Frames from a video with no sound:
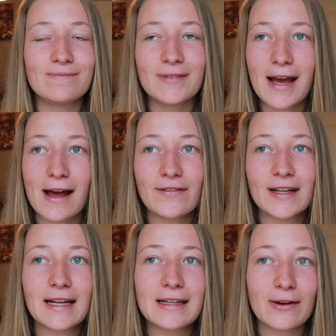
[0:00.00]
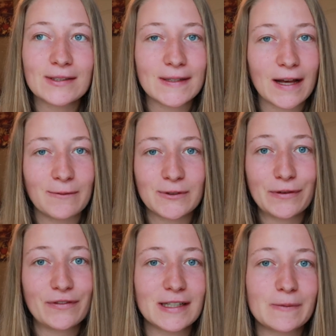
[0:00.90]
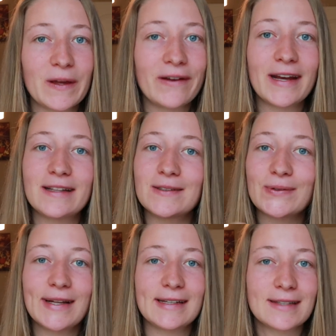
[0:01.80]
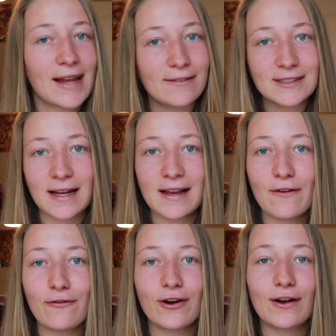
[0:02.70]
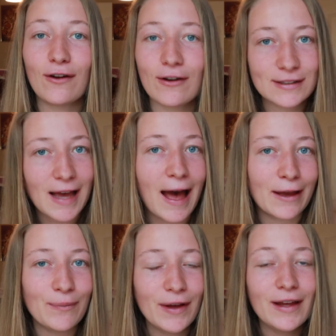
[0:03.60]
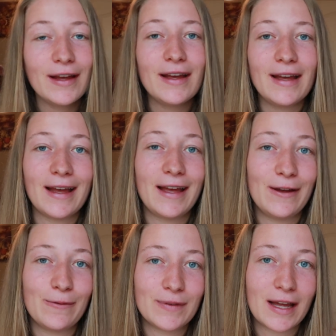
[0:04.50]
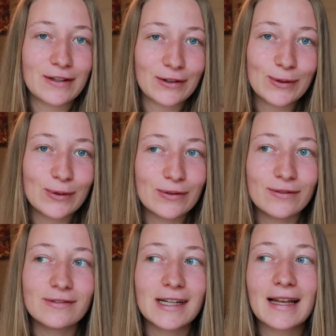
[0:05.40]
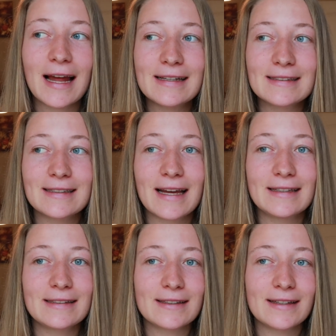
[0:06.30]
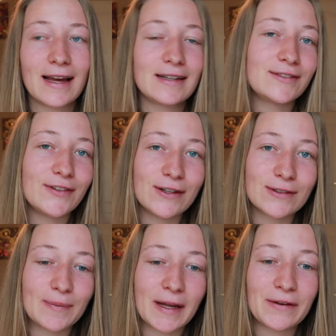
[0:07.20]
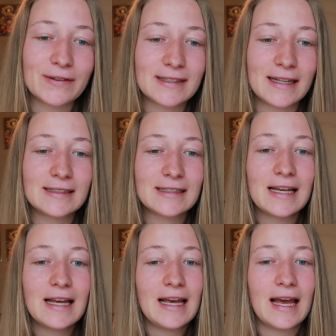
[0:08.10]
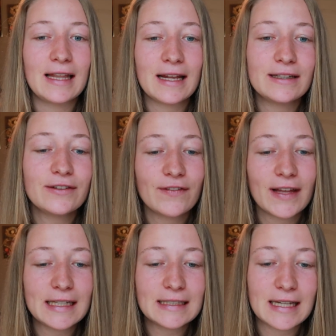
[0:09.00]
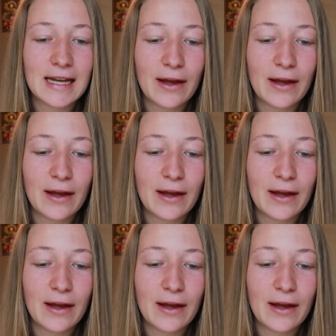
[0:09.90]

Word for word: yeah i think that also comes with experience doing this lifestyle for a long time and um, that you realize that yeah these videos make no sense Another thing that